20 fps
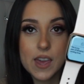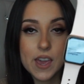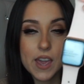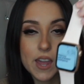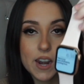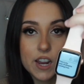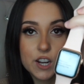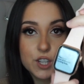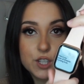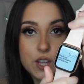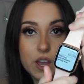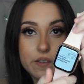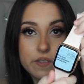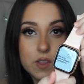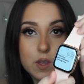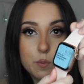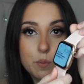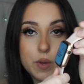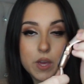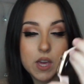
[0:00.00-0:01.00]
and I just have
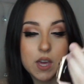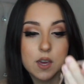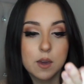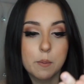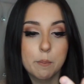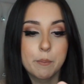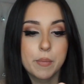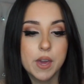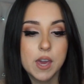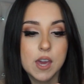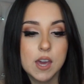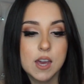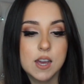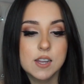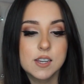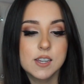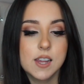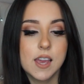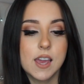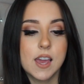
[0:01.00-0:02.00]
the pink
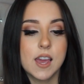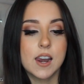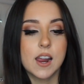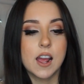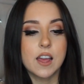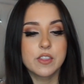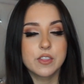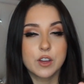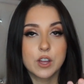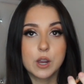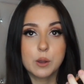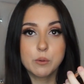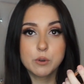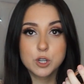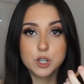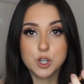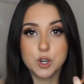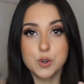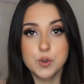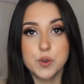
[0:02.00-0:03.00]
band, and I thought I would
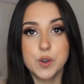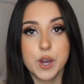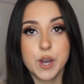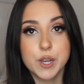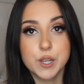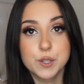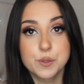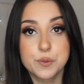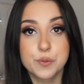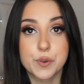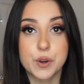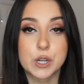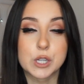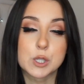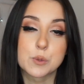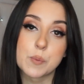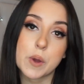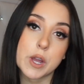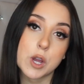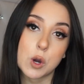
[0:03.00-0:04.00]
show you guys
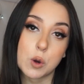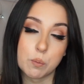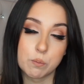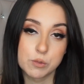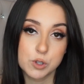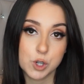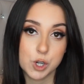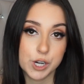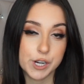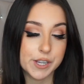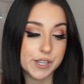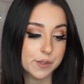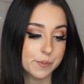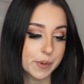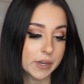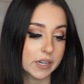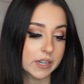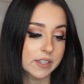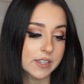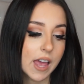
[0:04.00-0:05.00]
first my home screens
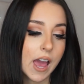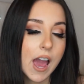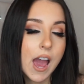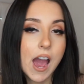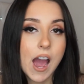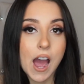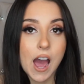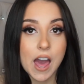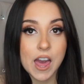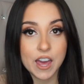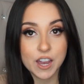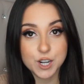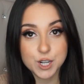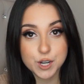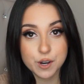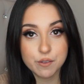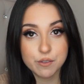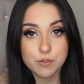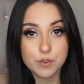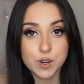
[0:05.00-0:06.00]
because I
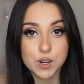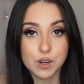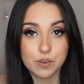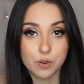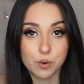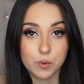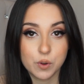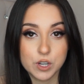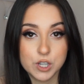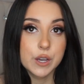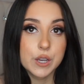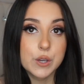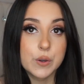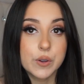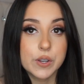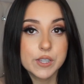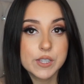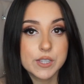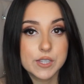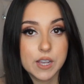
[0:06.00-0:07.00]
actually have three different ones. You
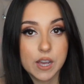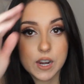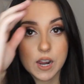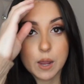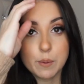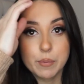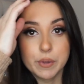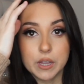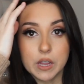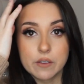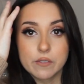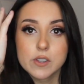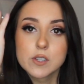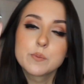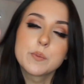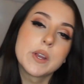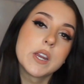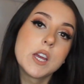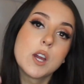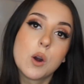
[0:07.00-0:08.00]
can set, I believe, as
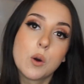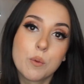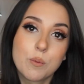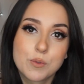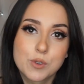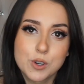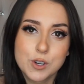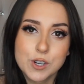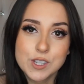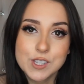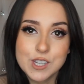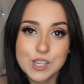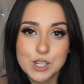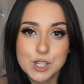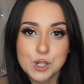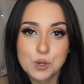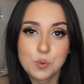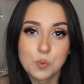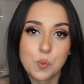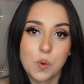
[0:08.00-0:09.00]
many home screens as
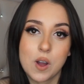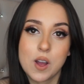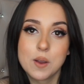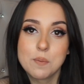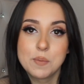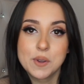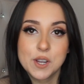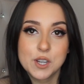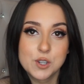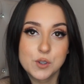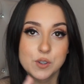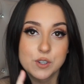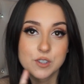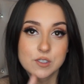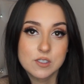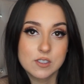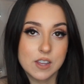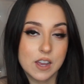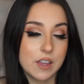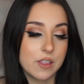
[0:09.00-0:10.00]
you want because you can
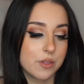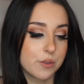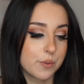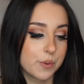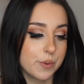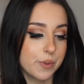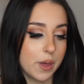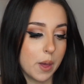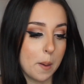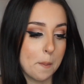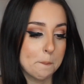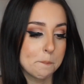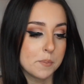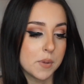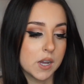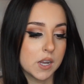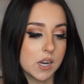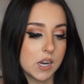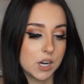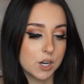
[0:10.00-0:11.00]
just slide through them,
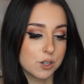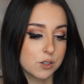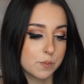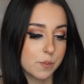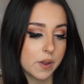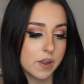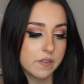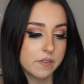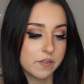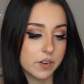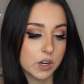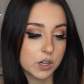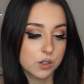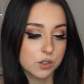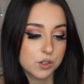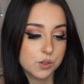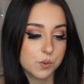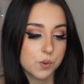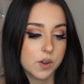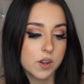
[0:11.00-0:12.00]
but here's my
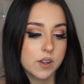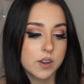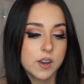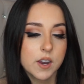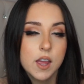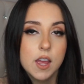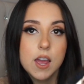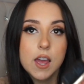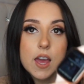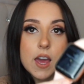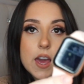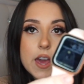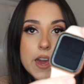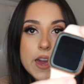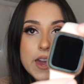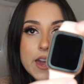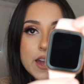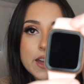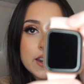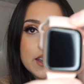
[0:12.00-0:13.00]
first one.
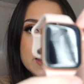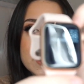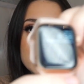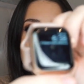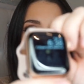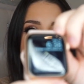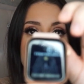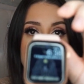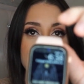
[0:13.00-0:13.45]
And it is